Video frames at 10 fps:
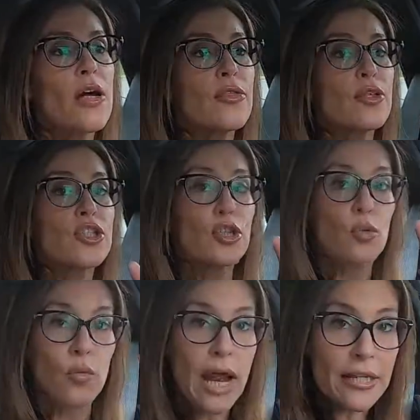The
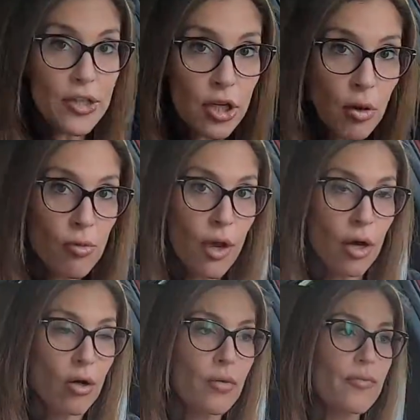Sorento
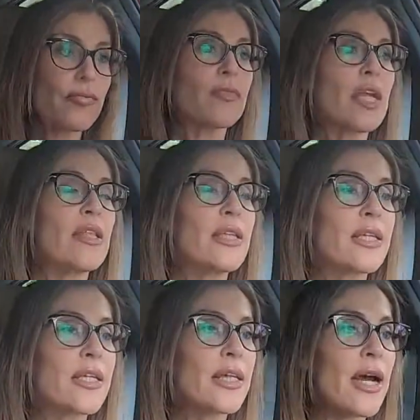though, in the
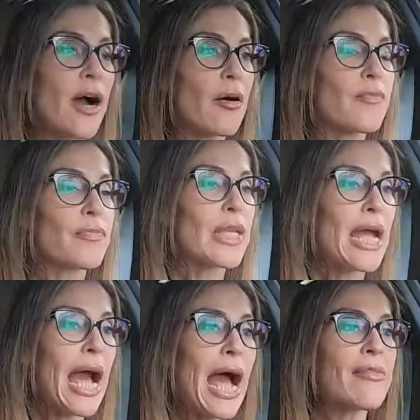Kia,
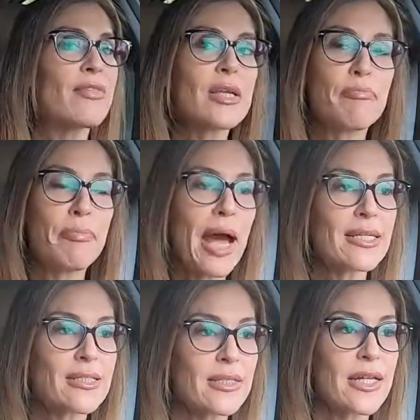had the
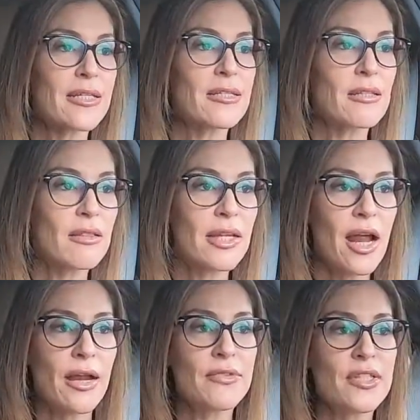best seats that
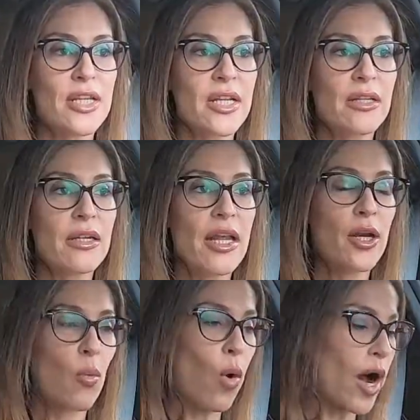I've seen in
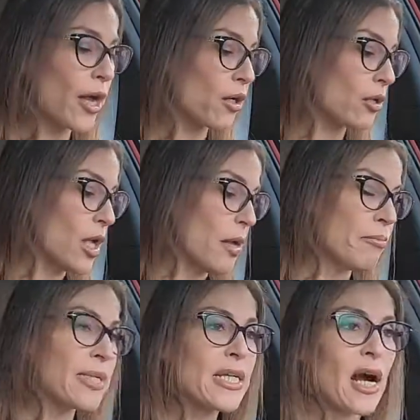a while,
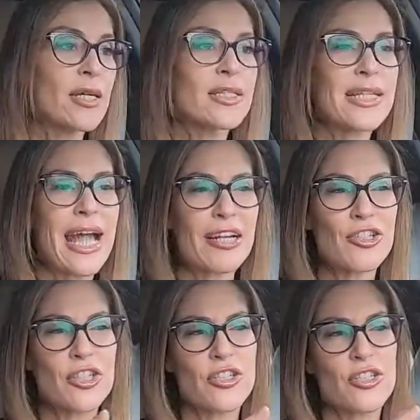because the
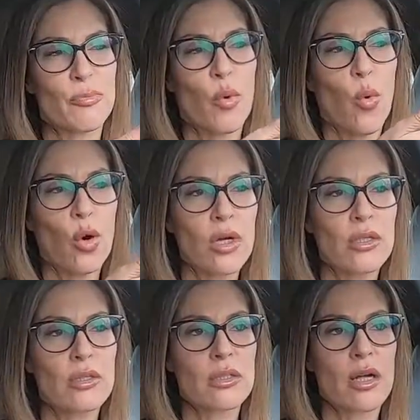extra support
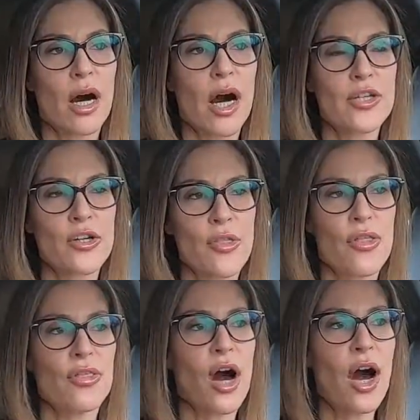under the
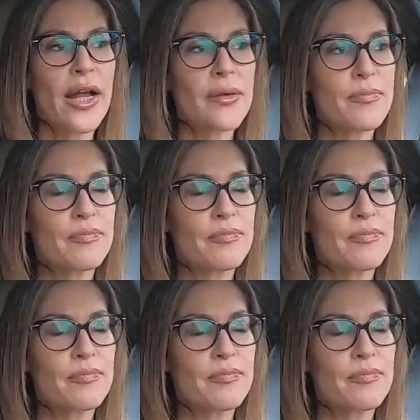thigh,